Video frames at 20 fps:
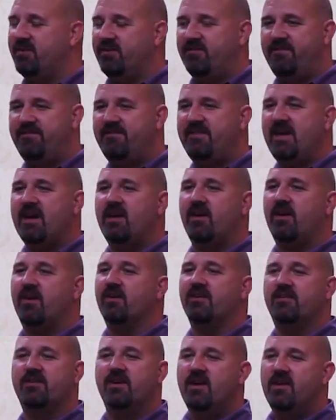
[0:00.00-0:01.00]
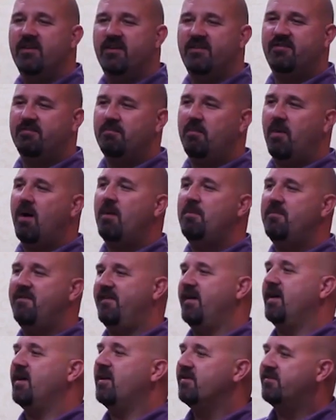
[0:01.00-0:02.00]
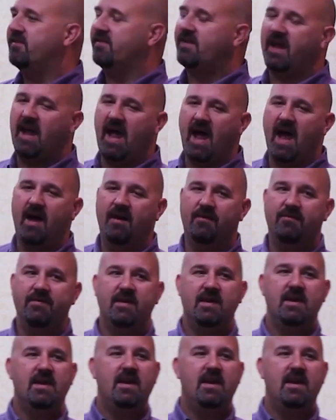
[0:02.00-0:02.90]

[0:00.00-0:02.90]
these fairs, these mom fairs that they have.